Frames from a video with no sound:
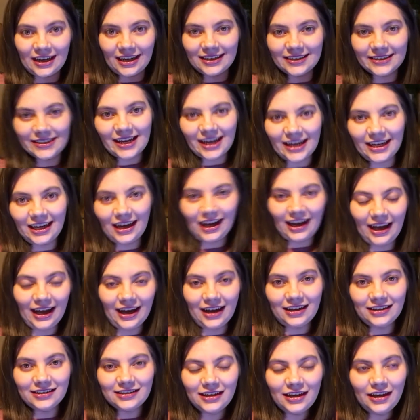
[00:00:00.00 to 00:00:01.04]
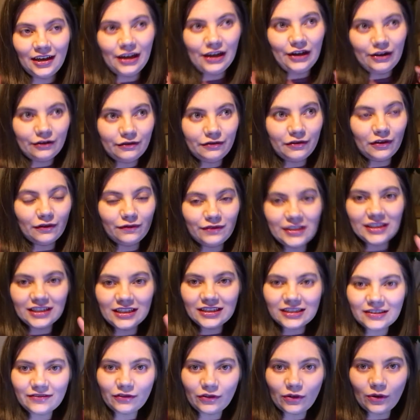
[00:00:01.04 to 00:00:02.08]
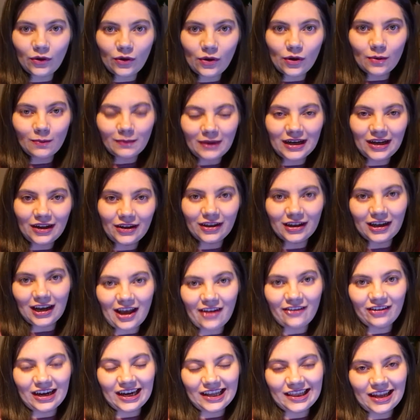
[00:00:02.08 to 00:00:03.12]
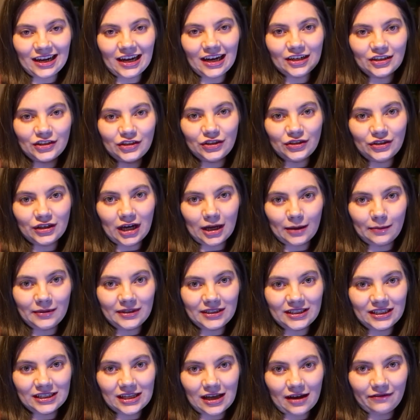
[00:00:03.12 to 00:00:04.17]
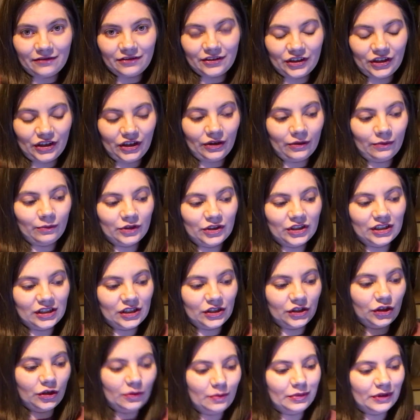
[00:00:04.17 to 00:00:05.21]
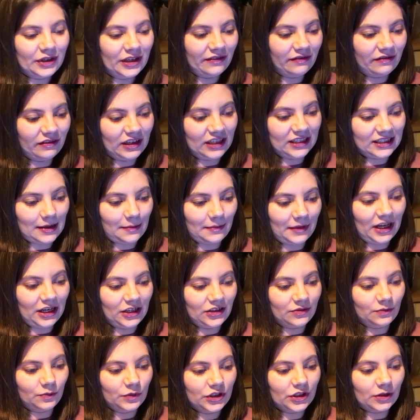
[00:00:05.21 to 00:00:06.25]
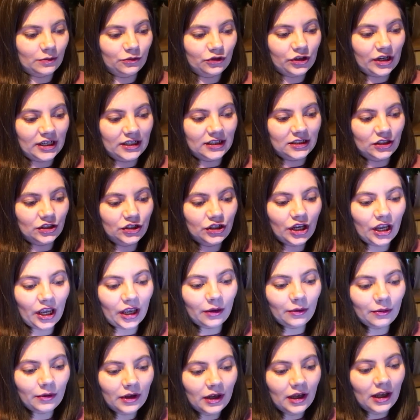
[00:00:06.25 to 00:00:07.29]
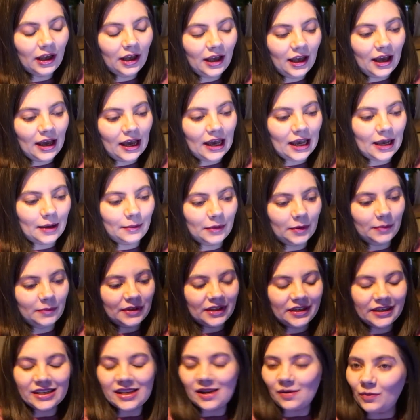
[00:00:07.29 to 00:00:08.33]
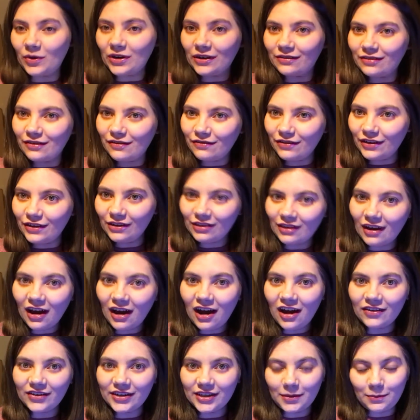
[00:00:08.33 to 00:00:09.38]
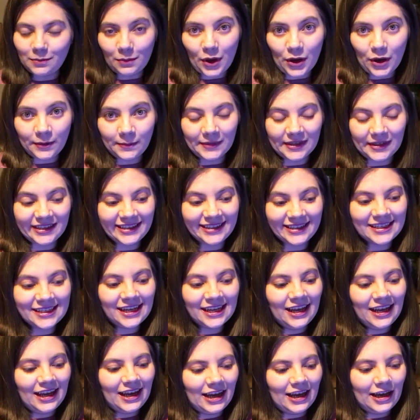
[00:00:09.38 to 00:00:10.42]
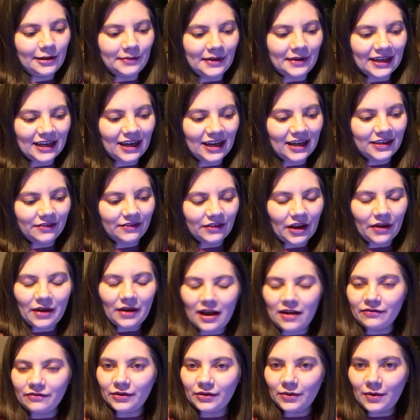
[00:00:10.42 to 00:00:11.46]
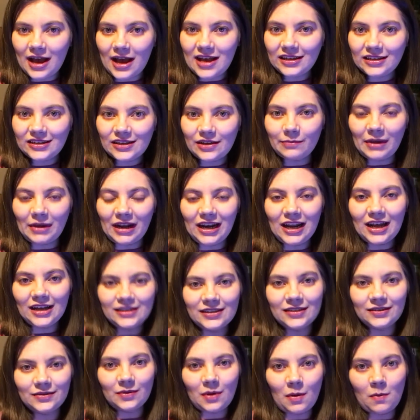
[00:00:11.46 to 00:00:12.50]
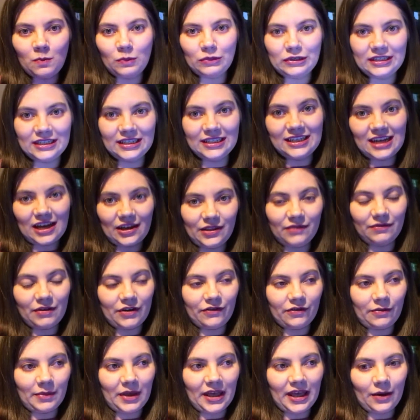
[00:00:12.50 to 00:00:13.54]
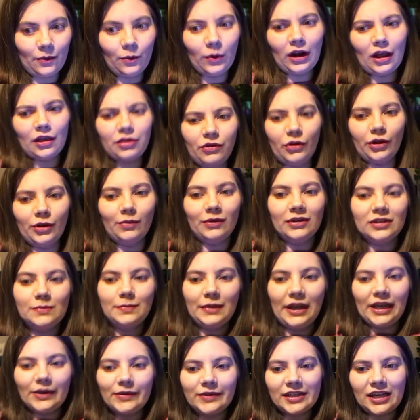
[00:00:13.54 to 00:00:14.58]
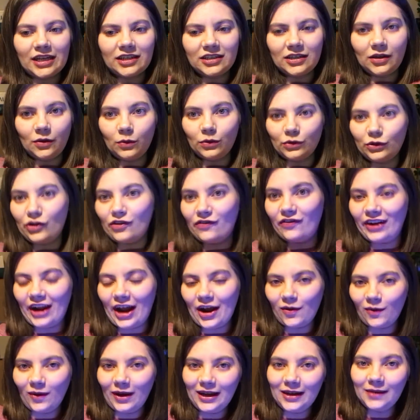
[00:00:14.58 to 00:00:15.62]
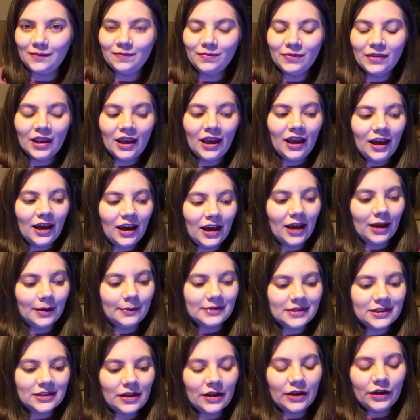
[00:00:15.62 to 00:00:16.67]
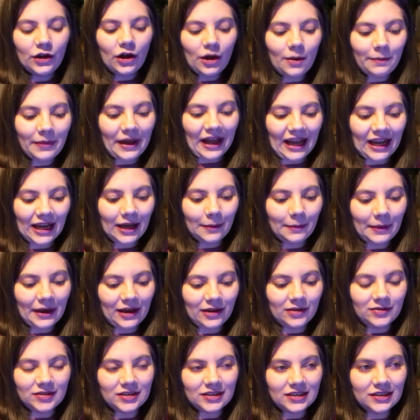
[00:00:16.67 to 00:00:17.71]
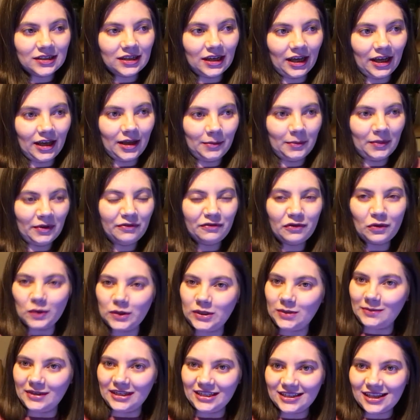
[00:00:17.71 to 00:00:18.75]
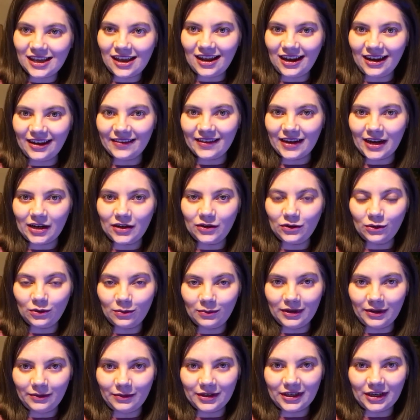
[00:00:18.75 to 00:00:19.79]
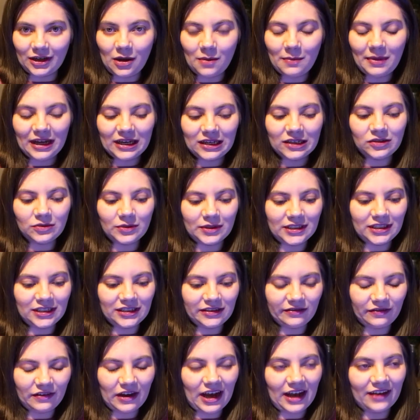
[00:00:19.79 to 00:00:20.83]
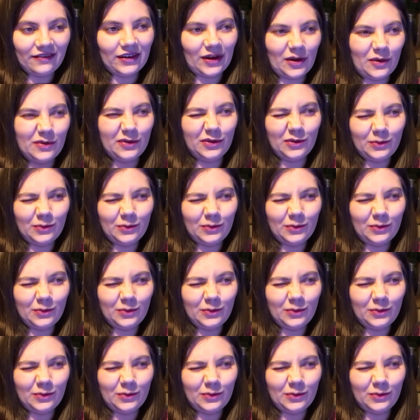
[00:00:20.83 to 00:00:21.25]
a nice day. I had 4 visits for my local area, and then I had 2 nighties this afternoon, which is a newborn infant examination, which I'm trained to do. And because I'm one of the few that are at the moment, I kind of go everywhere. So my last one was down the road from here. Well, I thought it was, but it was actually a quarter of an hour away. So I got back about 40 minutes earlier than I normally would. I got back at 20 to 5. I would